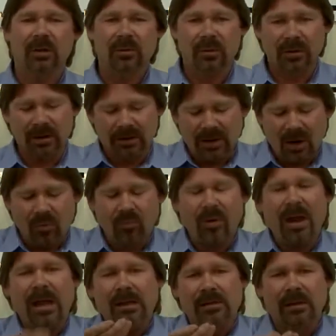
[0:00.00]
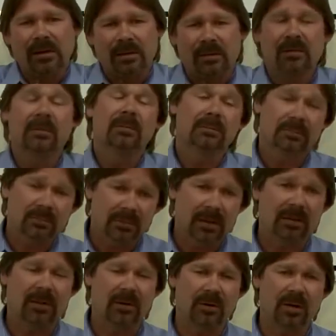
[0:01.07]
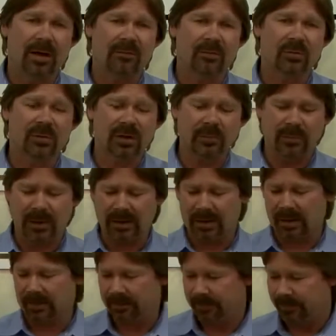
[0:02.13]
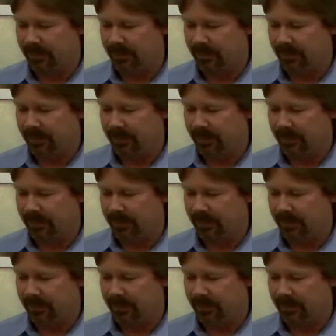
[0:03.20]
suddenly now raises, and there you have your seam peaking.